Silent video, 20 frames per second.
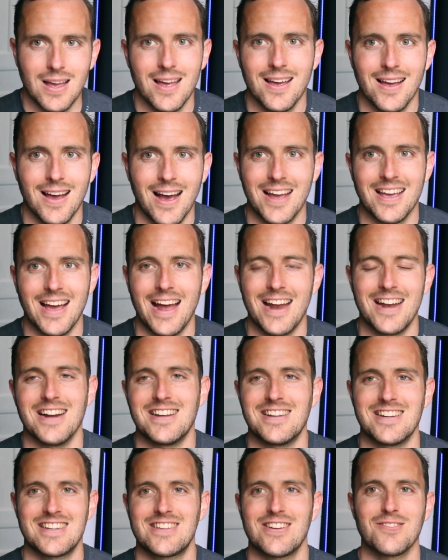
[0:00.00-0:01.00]
I, I,
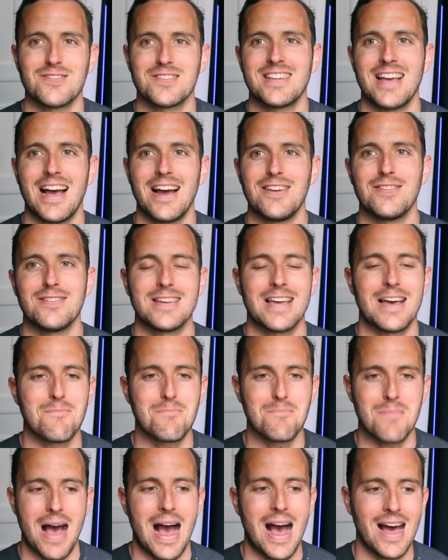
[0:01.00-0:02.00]
just don't see how you can get
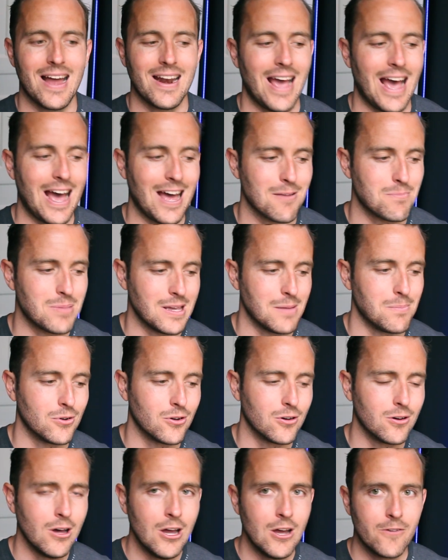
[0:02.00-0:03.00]
mad at
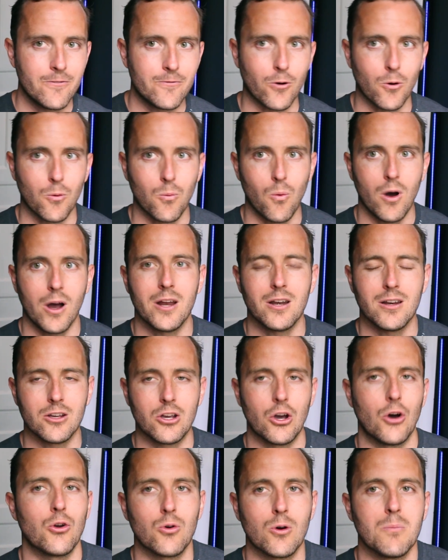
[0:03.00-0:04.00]
people for wanting to
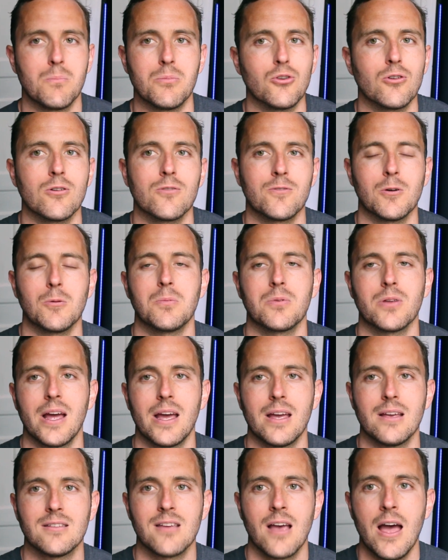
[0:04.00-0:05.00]
go to a beautiful
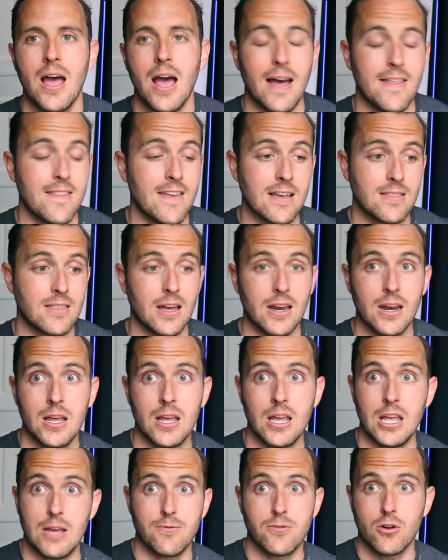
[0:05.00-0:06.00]
place. I think
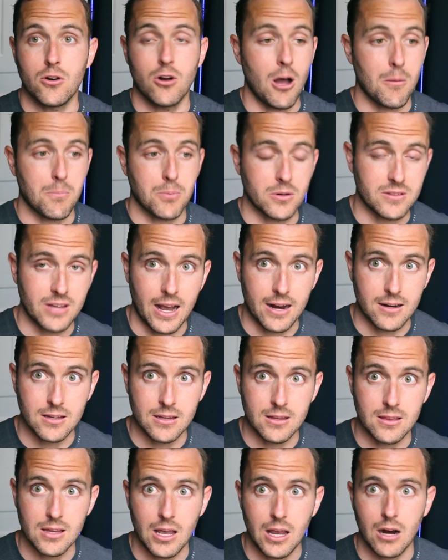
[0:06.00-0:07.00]
that if they're not
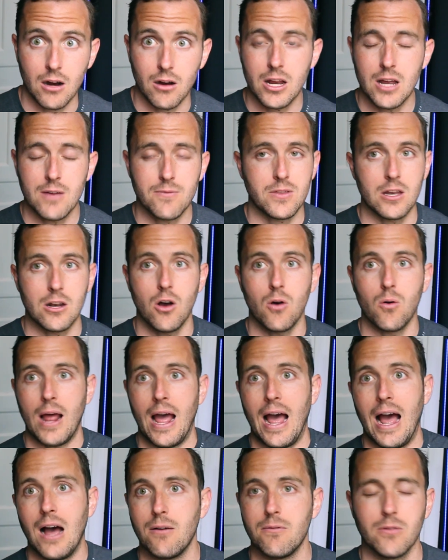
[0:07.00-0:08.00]
protecting the area, if they don't
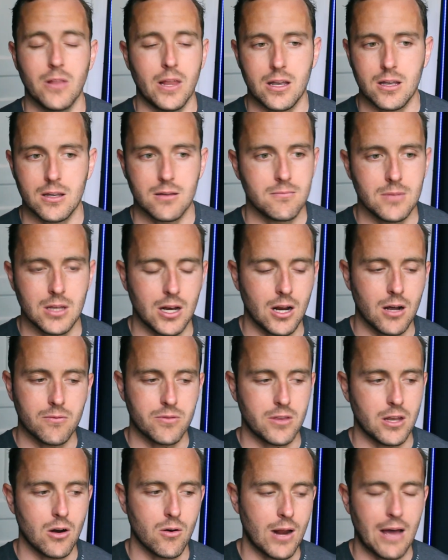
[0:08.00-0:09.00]
have like, you know,
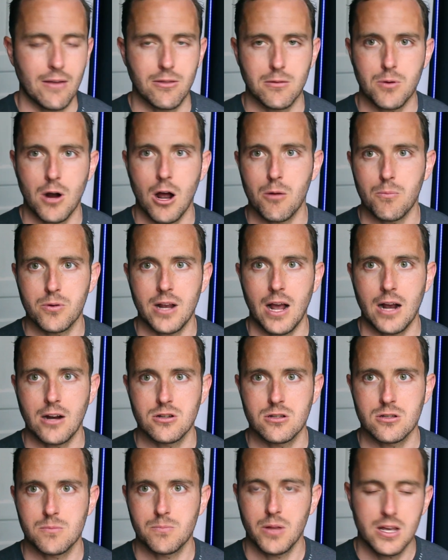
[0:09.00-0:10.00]
they don't have the proper
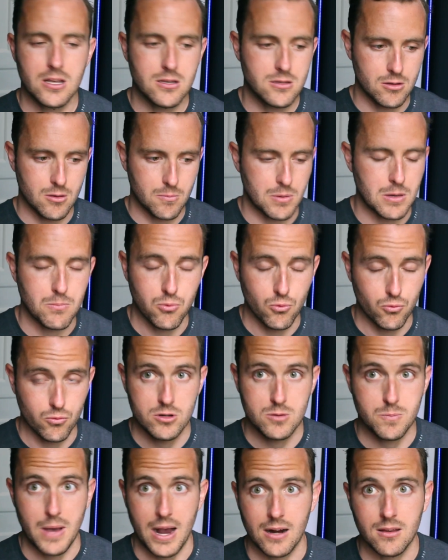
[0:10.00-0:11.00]
protections in place so that people
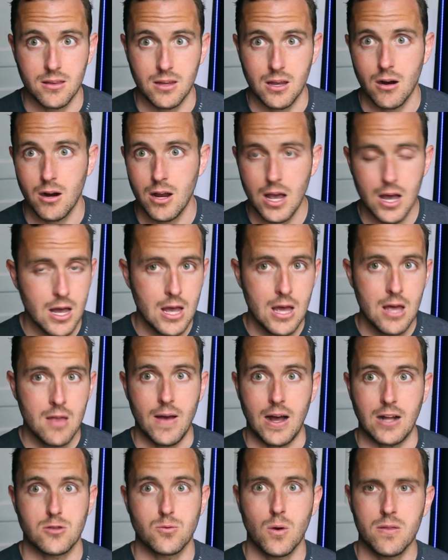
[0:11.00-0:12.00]
respect the area,
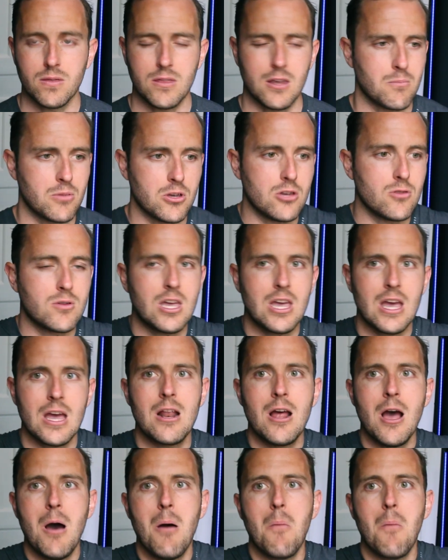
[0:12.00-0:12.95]
that's one thing. But you can't